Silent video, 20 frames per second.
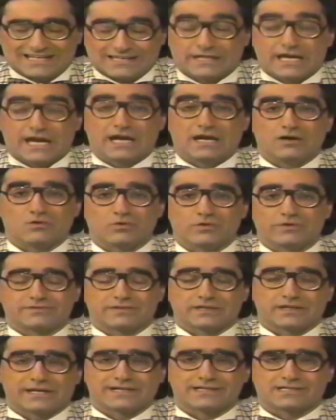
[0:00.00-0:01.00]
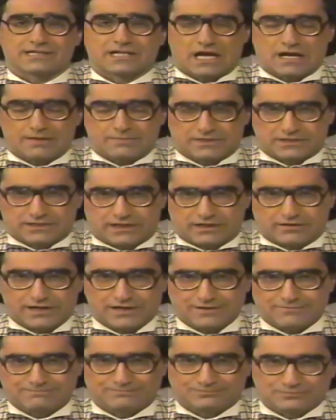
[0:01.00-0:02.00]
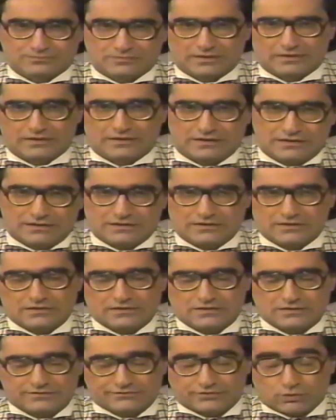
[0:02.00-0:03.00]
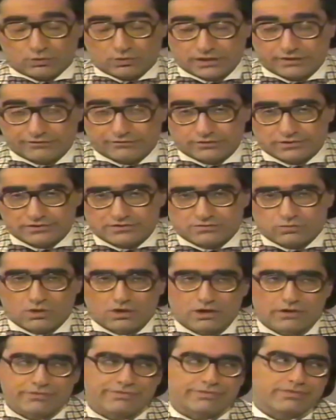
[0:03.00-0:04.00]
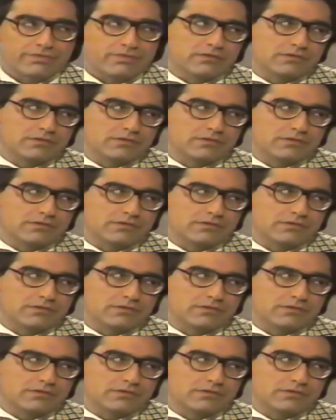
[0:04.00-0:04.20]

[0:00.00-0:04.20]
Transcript: And now, with tonight's commentary, for whatever it's worth,